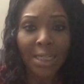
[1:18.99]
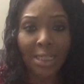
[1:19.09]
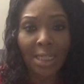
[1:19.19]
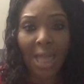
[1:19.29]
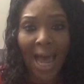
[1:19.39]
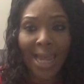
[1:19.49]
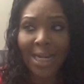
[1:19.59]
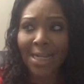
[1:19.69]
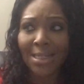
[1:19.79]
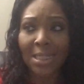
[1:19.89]
The
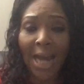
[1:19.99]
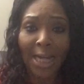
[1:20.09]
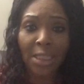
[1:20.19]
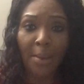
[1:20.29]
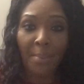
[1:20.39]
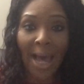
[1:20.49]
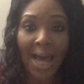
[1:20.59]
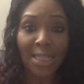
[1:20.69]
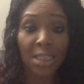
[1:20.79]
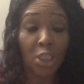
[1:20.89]
light is not the
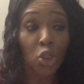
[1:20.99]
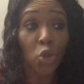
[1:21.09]
best.